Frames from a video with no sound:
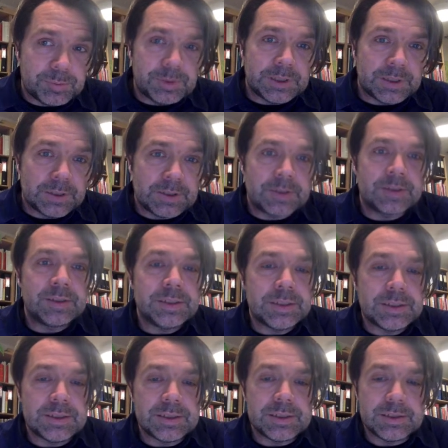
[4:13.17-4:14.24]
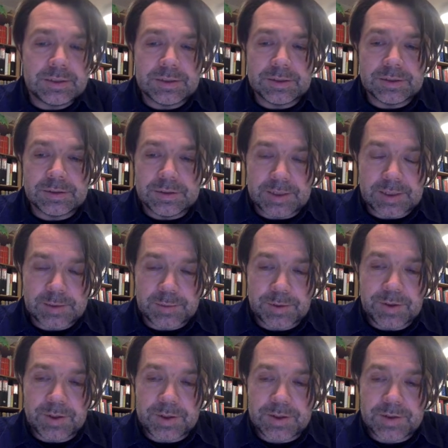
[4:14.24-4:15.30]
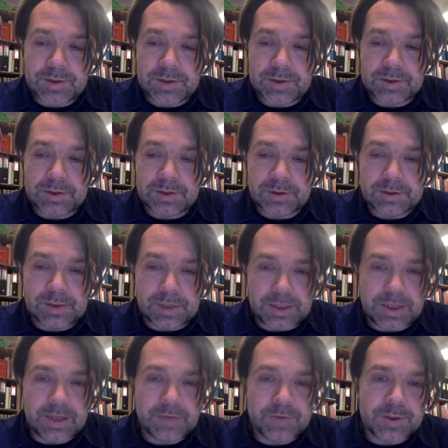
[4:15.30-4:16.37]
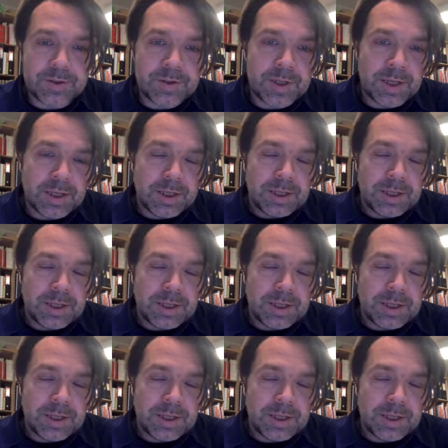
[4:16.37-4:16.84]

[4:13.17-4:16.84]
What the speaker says: because the experience I have is